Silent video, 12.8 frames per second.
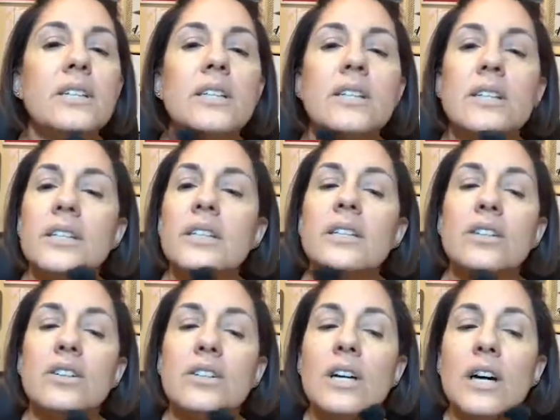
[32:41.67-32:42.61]
here and get
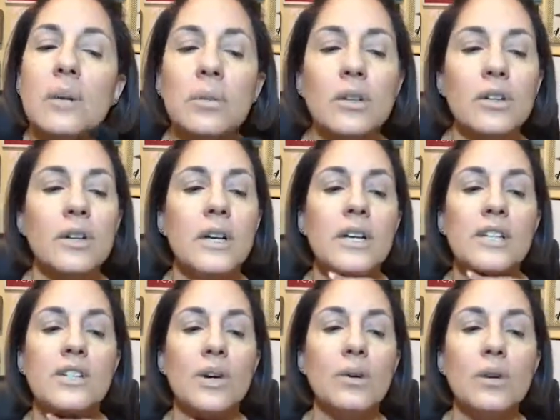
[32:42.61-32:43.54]
your gobbler,
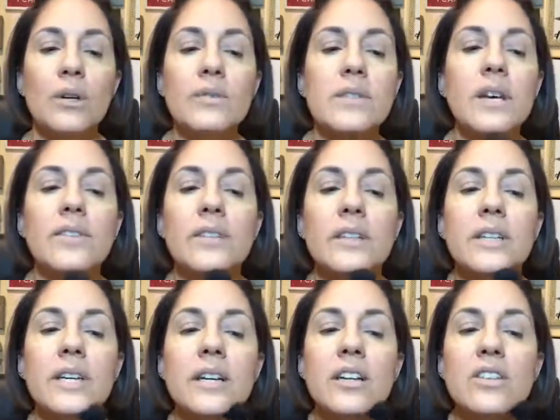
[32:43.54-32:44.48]
don't go down the neck.